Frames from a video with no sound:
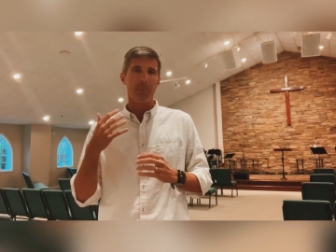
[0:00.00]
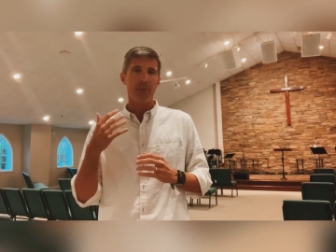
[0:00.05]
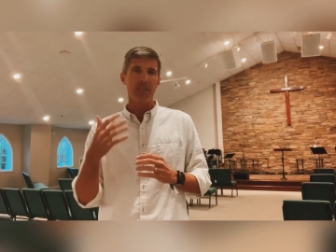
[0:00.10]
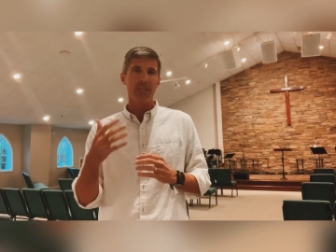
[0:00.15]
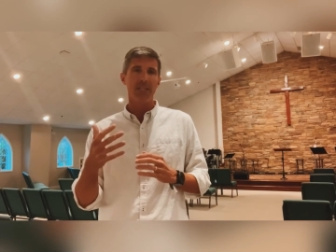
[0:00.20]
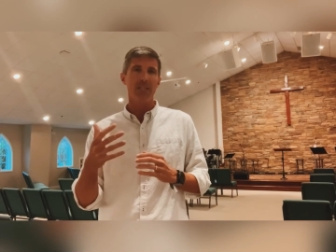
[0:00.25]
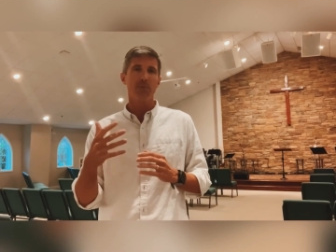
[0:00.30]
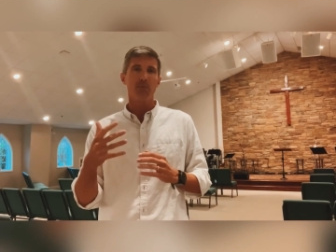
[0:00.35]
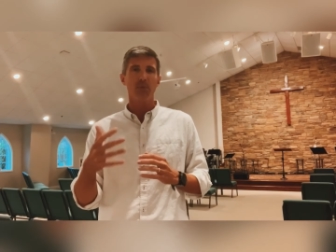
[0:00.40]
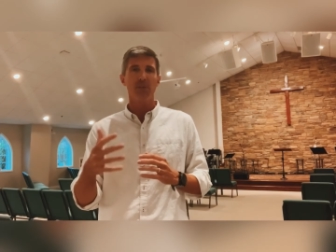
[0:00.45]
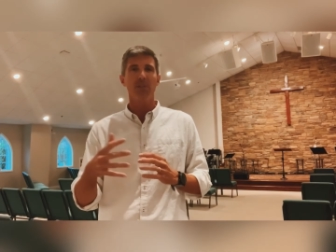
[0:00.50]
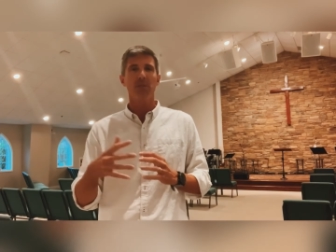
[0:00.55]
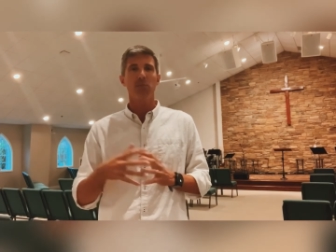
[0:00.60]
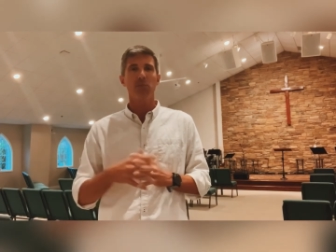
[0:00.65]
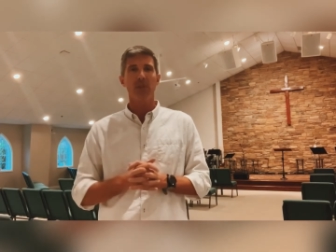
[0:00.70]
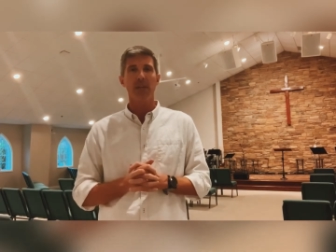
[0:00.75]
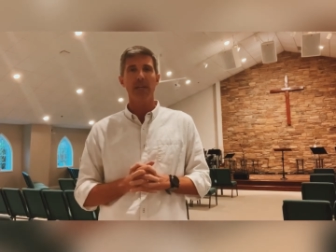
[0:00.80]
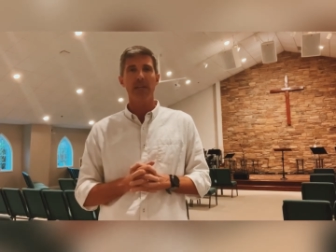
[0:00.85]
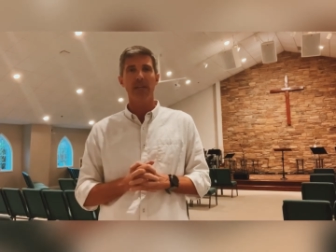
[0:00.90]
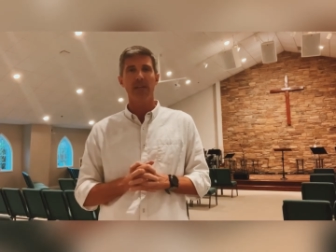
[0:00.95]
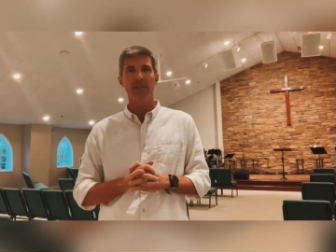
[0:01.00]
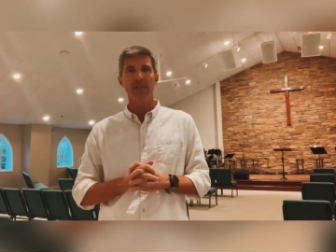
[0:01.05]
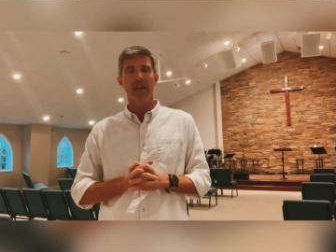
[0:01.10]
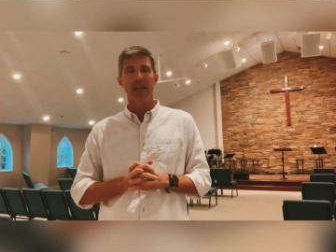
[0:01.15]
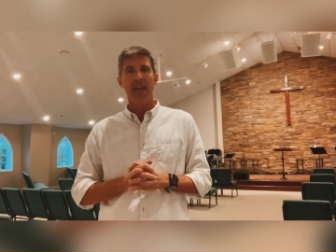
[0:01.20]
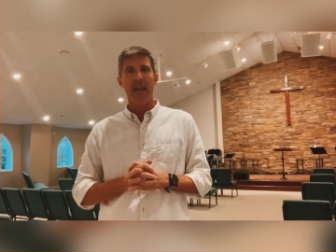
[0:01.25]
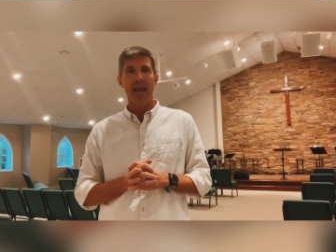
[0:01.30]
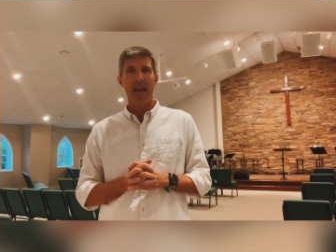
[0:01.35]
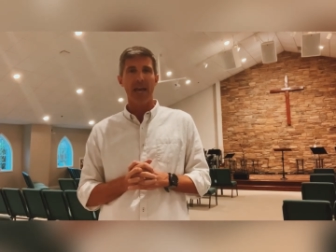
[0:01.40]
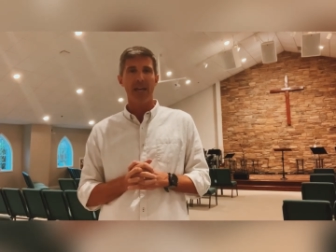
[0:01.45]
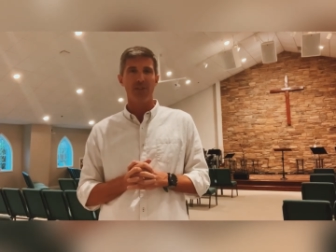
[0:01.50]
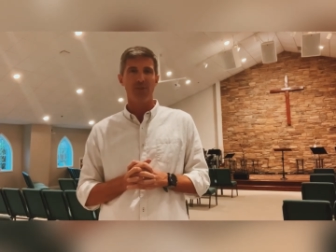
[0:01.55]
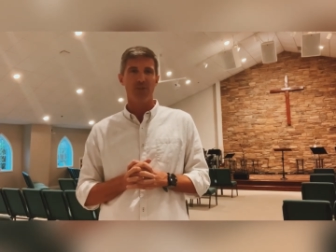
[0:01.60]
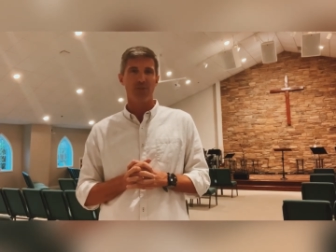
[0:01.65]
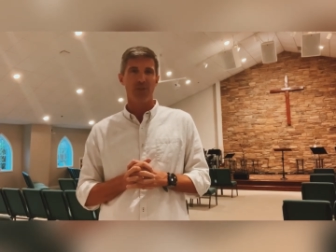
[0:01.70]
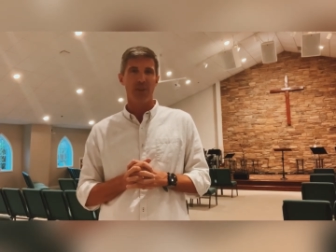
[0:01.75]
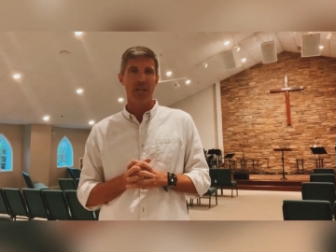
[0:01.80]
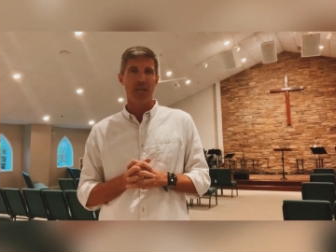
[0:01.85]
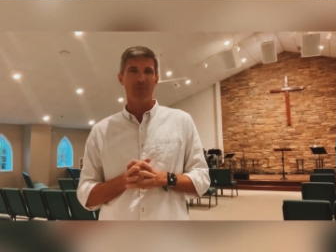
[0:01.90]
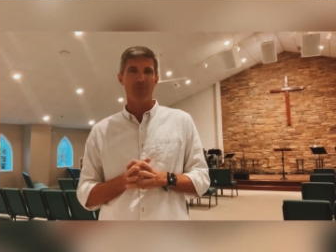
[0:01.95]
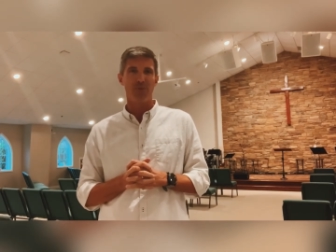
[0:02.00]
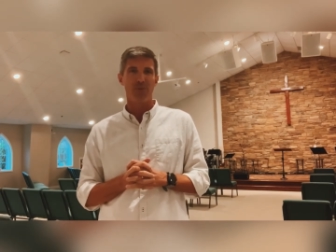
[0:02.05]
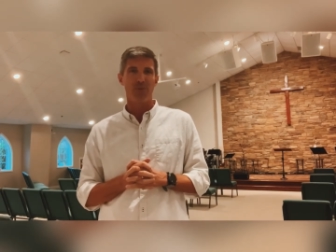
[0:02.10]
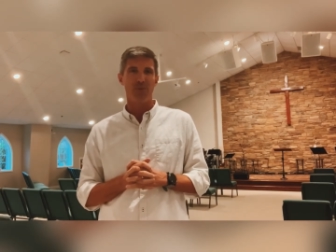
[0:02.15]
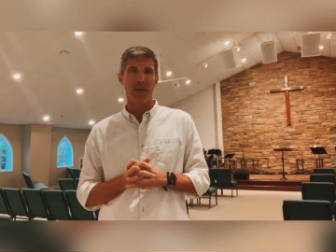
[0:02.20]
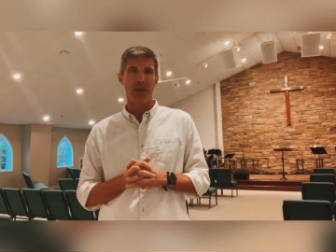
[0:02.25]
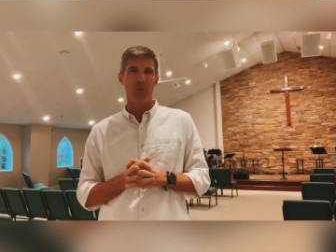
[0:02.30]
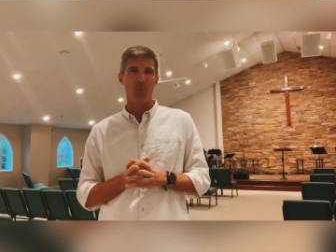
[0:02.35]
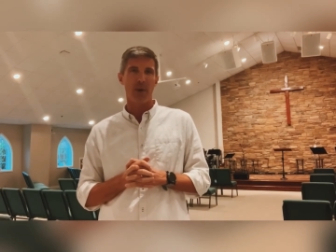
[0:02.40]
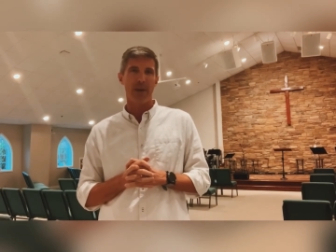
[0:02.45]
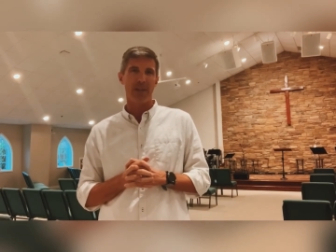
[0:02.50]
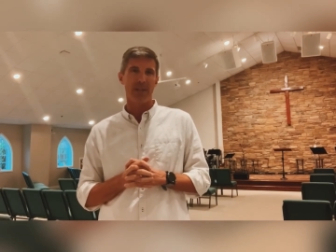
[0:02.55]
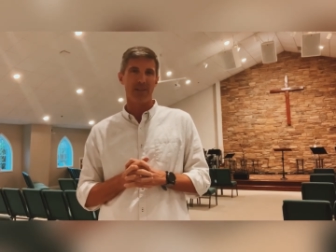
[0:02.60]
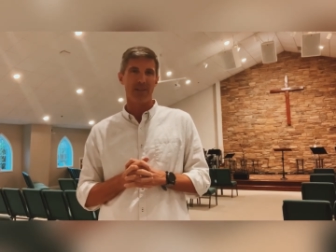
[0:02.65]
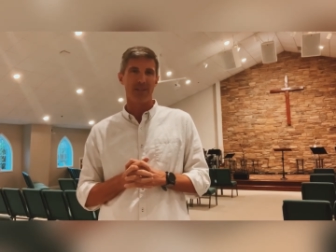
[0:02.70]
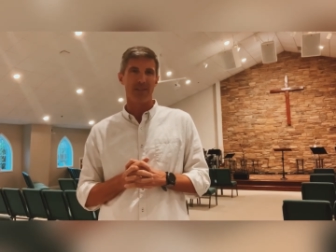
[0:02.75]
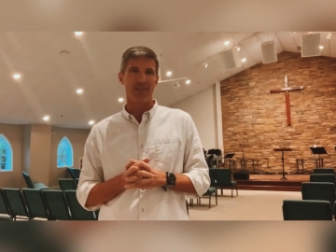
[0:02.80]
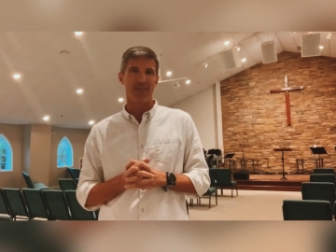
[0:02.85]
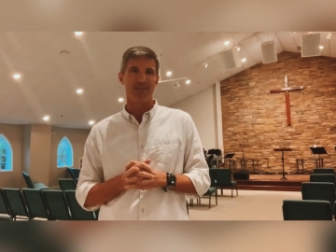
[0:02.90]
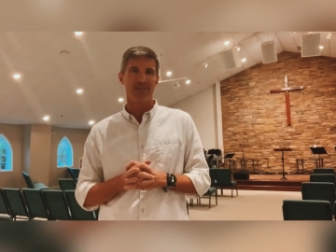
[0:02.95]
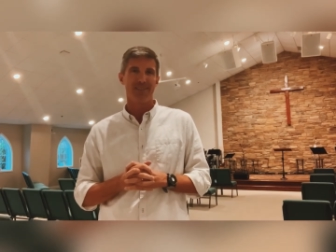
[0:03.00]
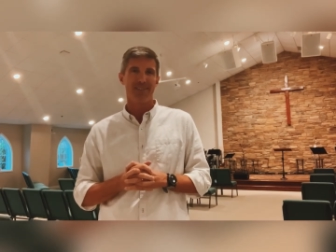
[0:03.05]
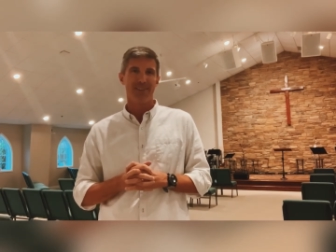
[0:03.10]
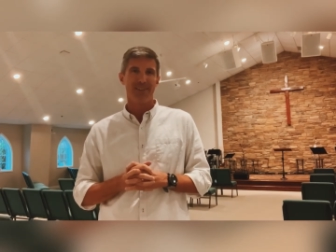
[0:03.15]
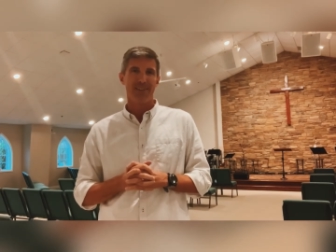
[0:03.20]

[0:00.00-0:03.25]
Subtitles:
please add your name to that waiting list.